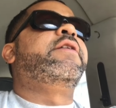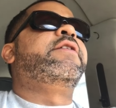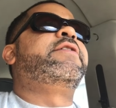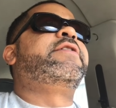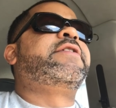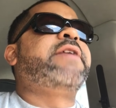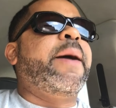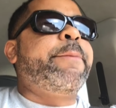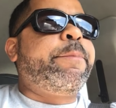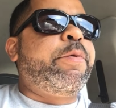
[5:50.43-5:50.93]

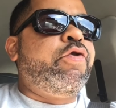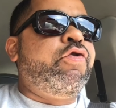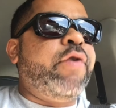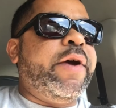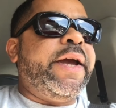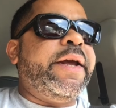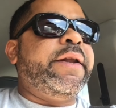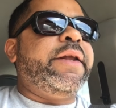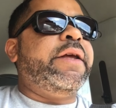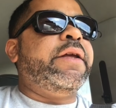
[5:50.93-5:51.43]

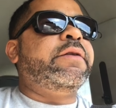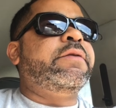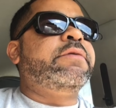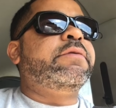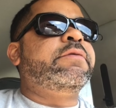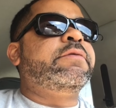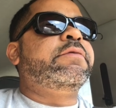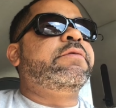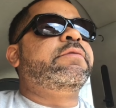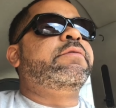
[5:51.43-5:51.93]
Separated
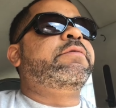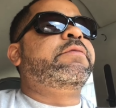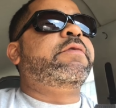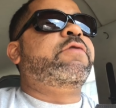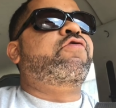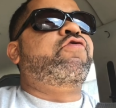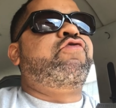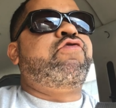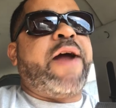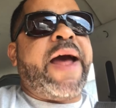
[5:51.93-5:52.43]

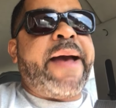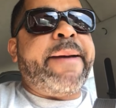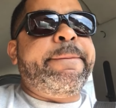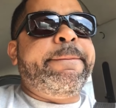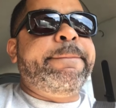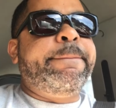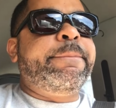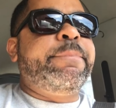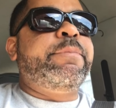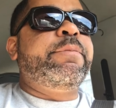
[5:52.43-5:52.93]
rap
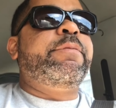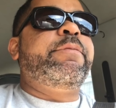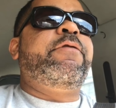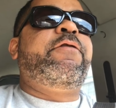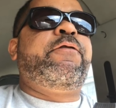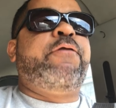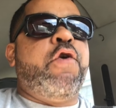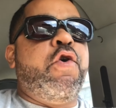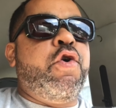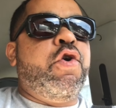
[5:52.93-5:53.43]

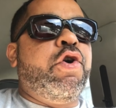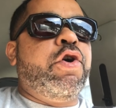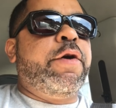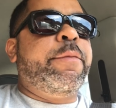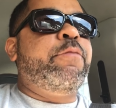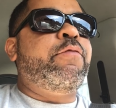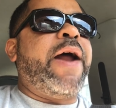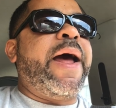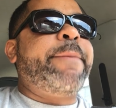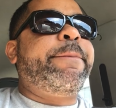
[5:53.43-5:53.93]

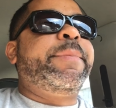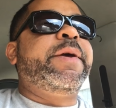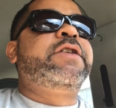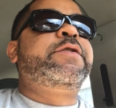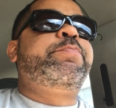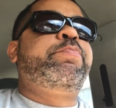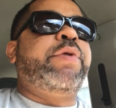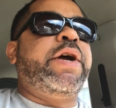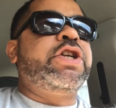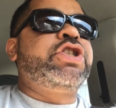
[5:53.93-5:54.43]
form, rap
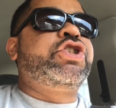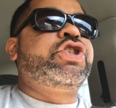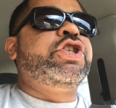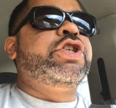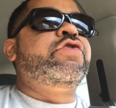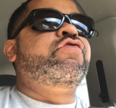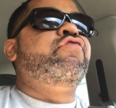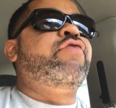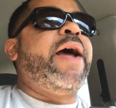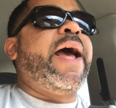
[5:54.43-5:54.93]

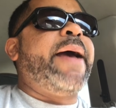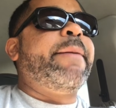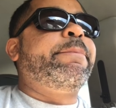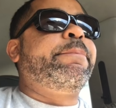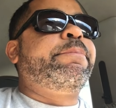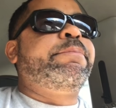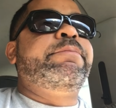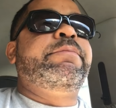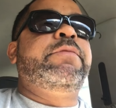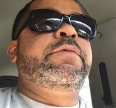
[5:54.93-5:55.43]
expression, rap,
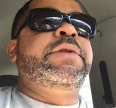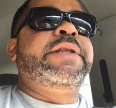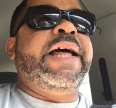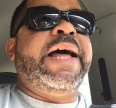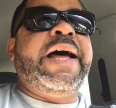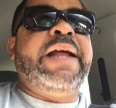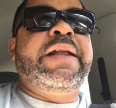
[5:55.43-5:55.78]
the